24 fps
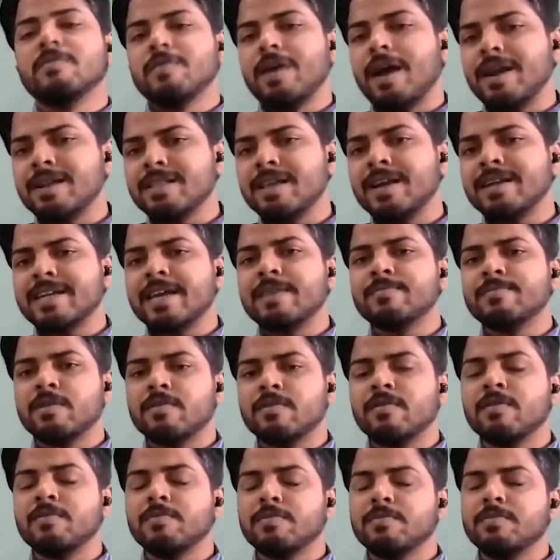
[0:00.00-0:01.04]
at that time they
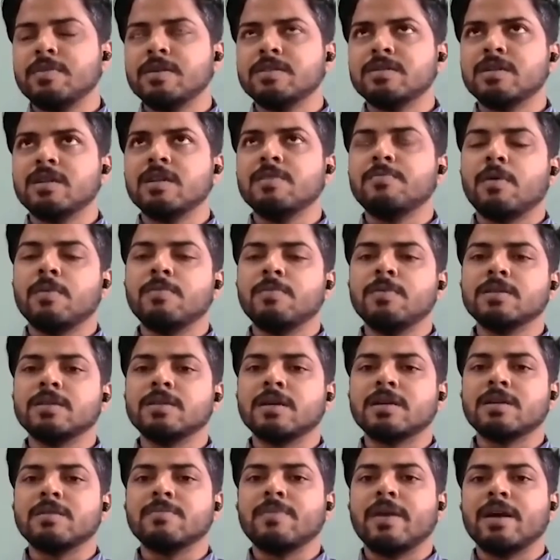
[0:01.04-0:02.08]
were majorly public
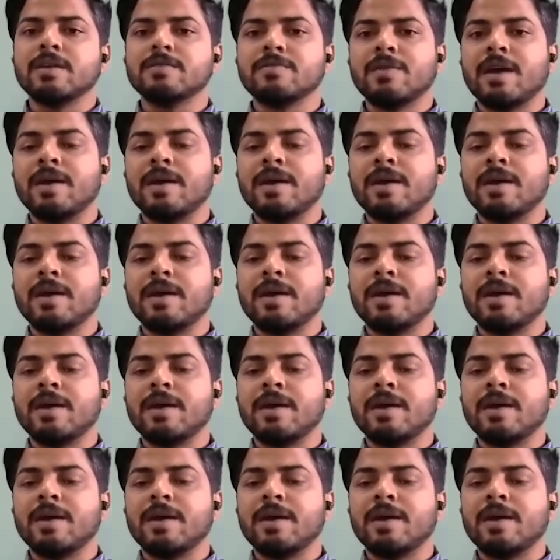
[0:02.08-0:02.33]
sector banks.